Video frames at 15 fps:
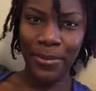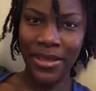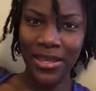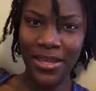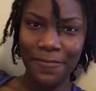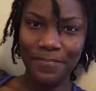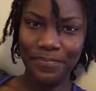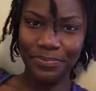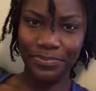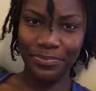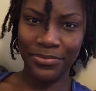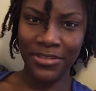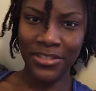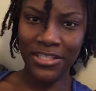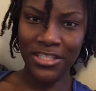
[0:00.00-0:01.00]
but
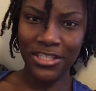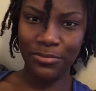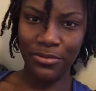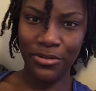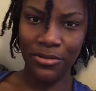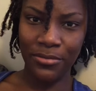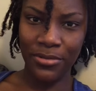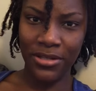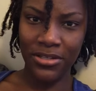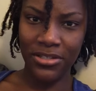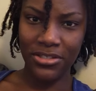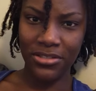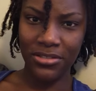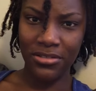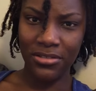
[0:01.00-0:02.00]
this is pretty
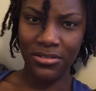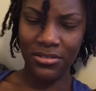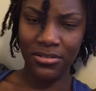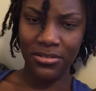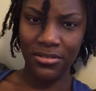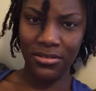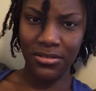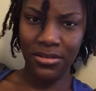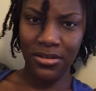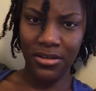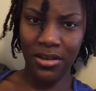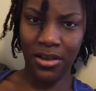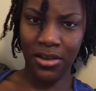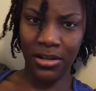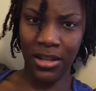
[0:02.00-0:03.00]
much
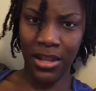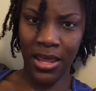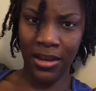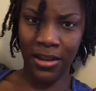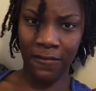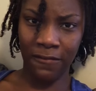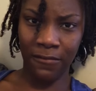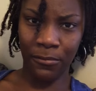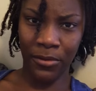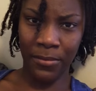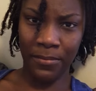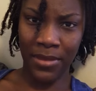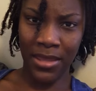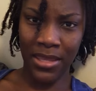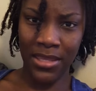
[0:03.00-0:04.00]
on a lot of them
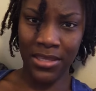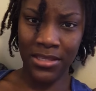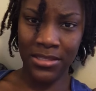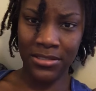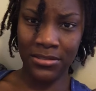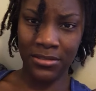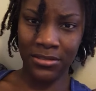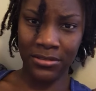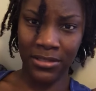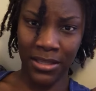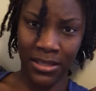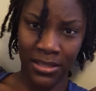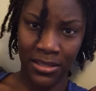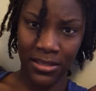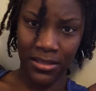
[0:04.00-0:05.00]
what my ends look
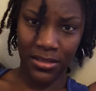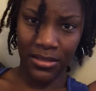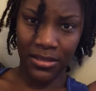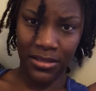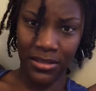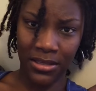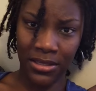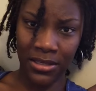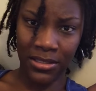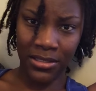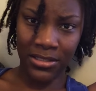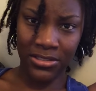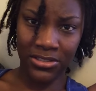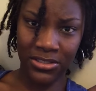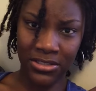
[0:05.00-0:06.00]
like and
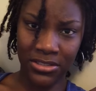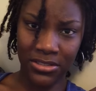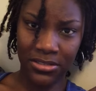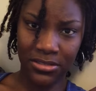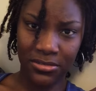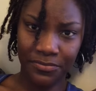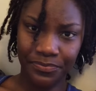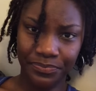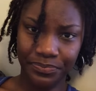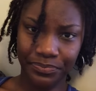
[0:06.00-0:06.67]
it's just